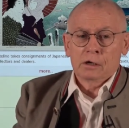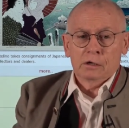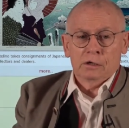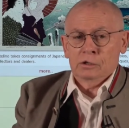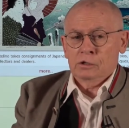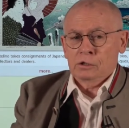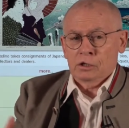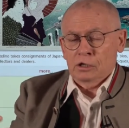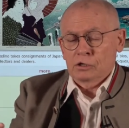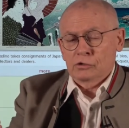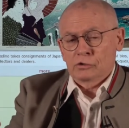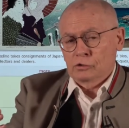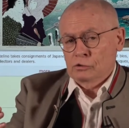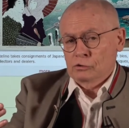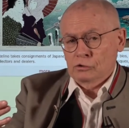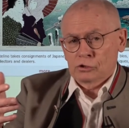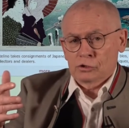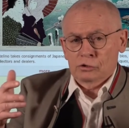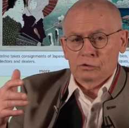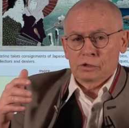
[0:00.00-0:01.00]
in case
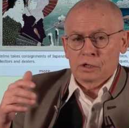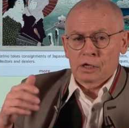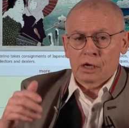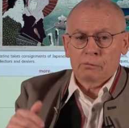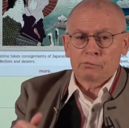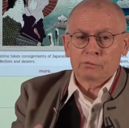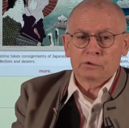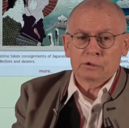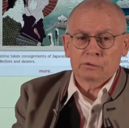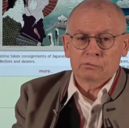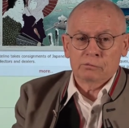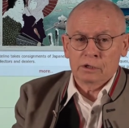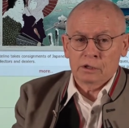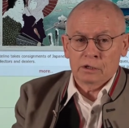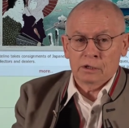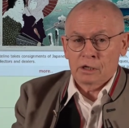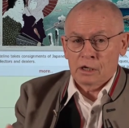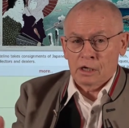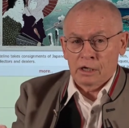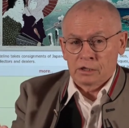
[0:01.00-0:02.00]
you should happen to be
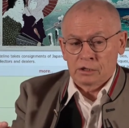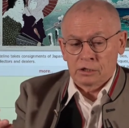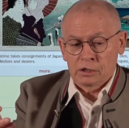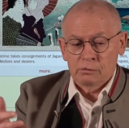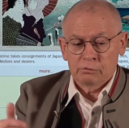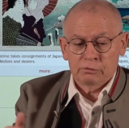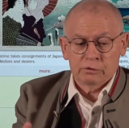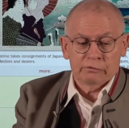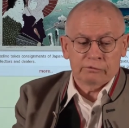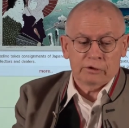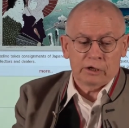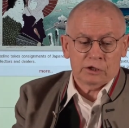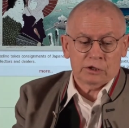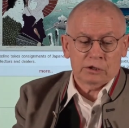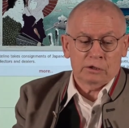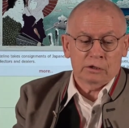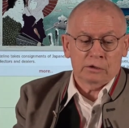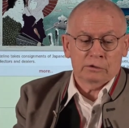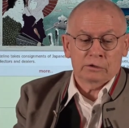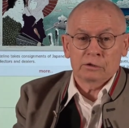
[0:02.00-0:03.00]
an IT
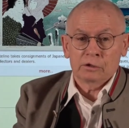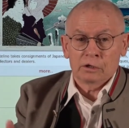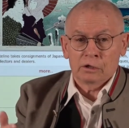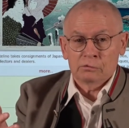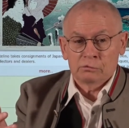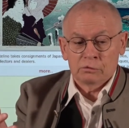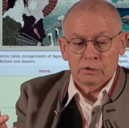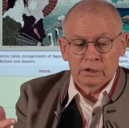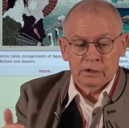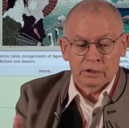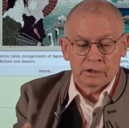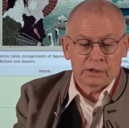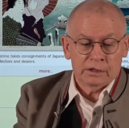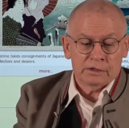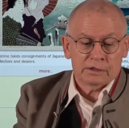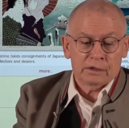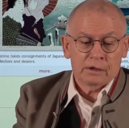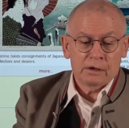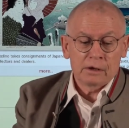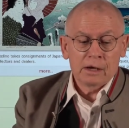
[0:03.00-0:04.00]
professional, you know what it is.